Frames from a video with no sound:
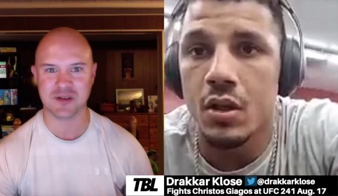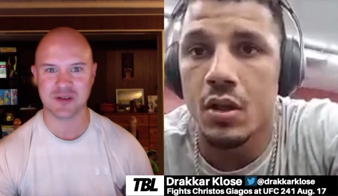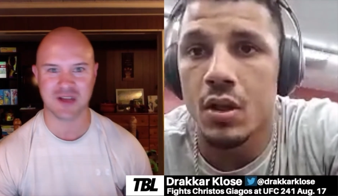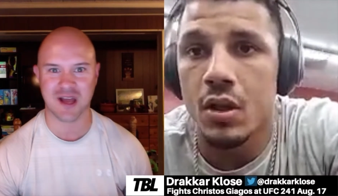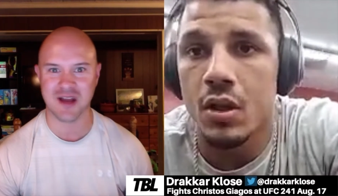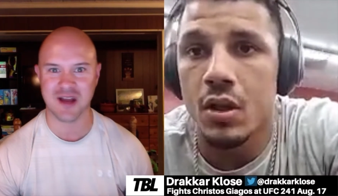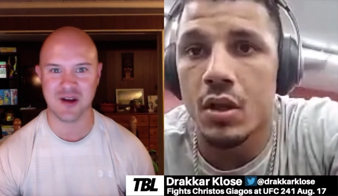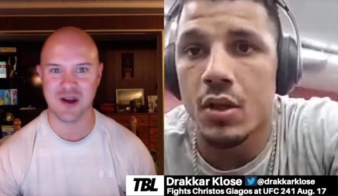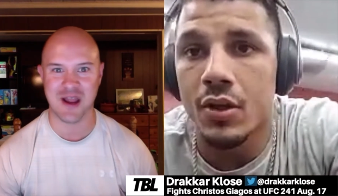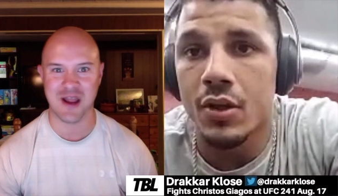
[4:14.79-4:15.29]
Speaker 1: to cut
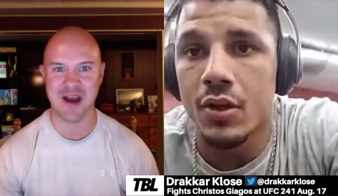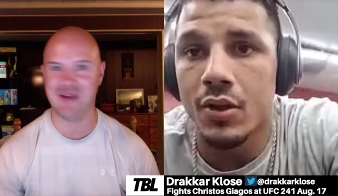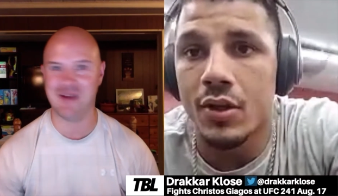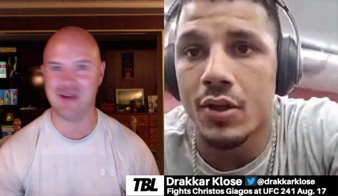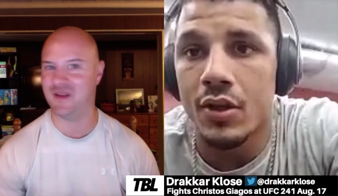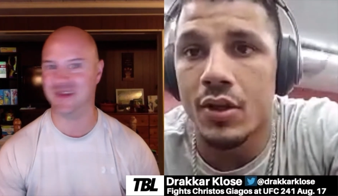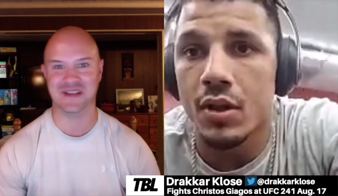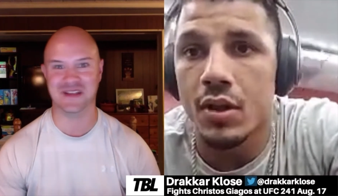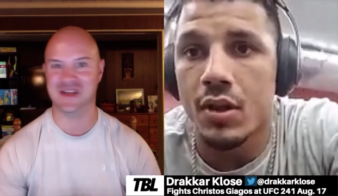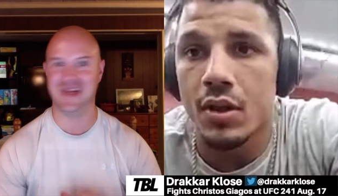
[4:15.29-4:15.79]
your hair? Like,
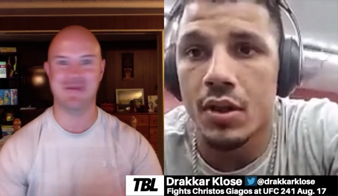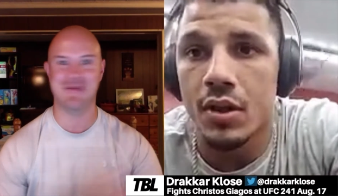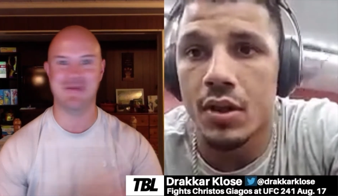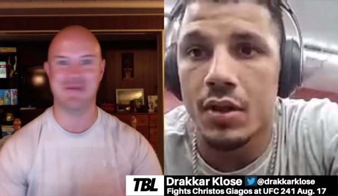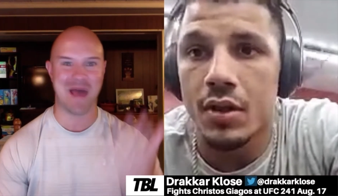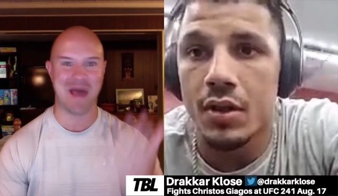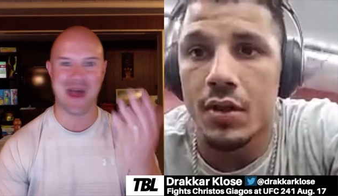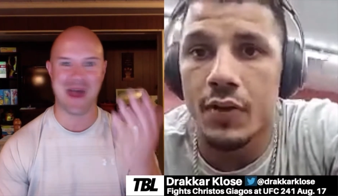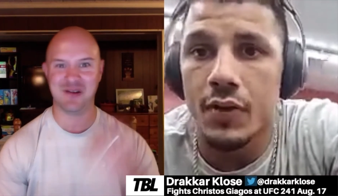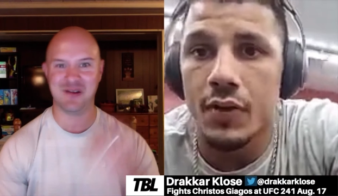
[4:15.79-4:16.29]
did it even
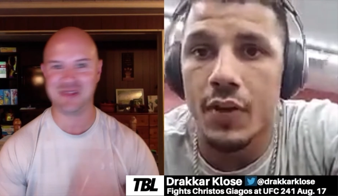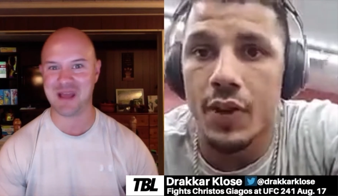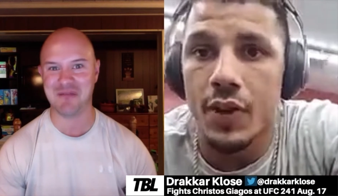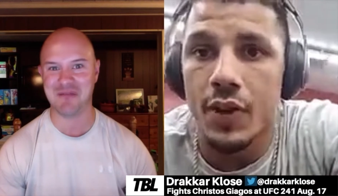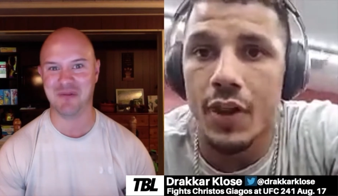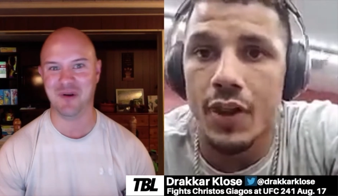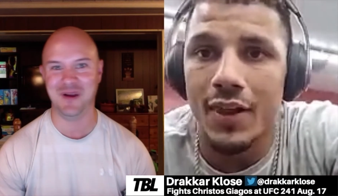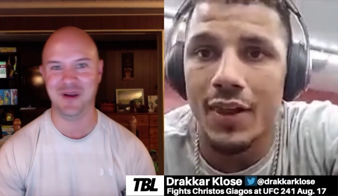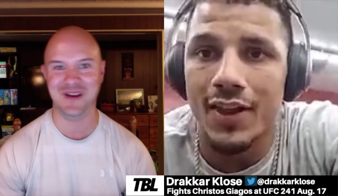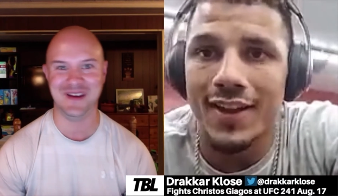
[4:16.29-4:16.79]
matter at that
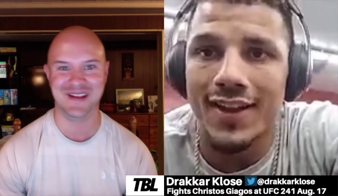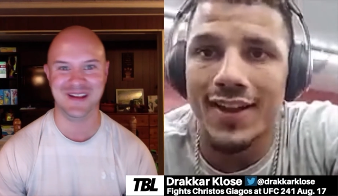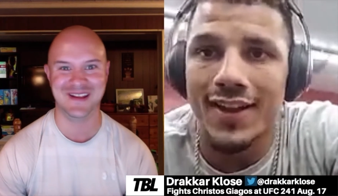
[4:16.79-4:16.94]
point?